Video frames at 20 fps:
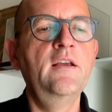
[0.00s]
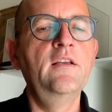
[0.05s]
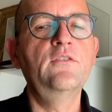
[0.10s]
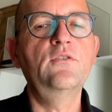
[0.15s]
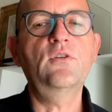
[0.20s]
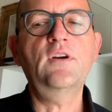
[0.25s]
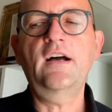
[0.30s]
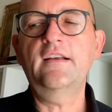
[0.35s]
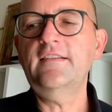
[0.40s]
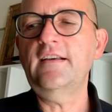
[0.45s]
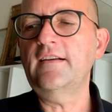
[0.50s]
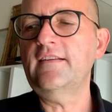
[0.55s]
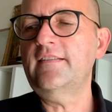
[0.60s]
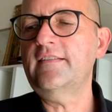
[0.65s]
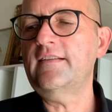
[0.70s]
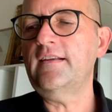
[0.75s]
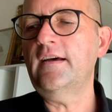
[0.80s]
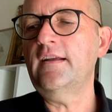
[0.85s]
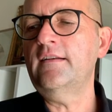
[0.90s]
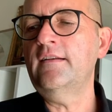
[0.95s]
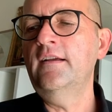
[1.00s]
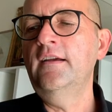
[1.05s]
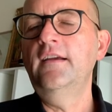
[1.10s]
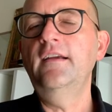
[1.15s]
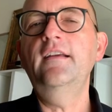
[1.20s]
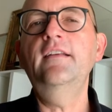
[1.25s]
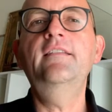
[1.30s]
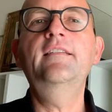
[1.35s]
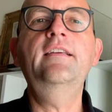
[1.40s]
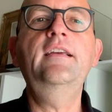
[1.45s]
So Kazakhstan
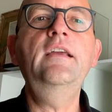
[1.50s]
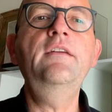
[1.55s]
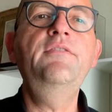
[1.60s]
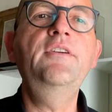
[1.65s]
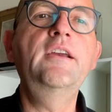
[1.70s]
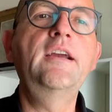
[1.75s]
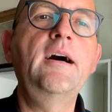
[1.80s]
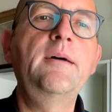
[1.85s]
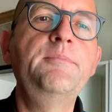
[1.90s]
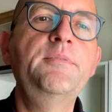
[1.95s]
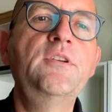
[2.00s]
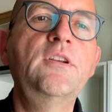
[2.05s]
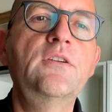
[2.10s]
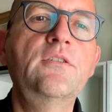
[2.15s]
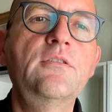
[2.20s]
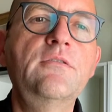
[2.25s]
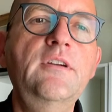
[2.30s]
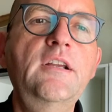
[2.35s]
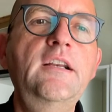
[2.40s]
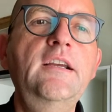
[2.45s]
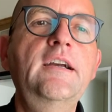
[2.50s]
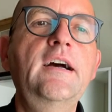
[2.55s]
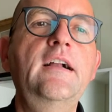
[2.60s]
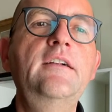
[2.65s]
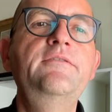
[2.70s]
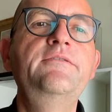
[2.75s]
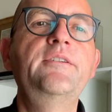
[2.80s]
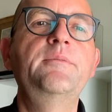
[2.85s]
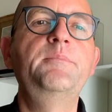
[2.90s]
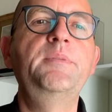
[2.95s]
is giving up the Cyrillic
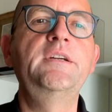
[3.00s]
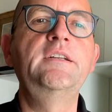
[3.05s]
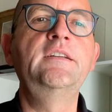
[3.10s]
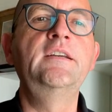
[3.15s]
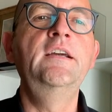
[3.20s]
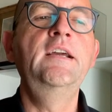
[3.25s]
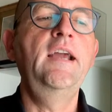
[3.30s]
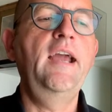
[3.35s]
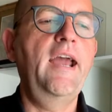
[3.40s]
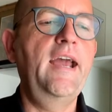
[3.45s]
alphabet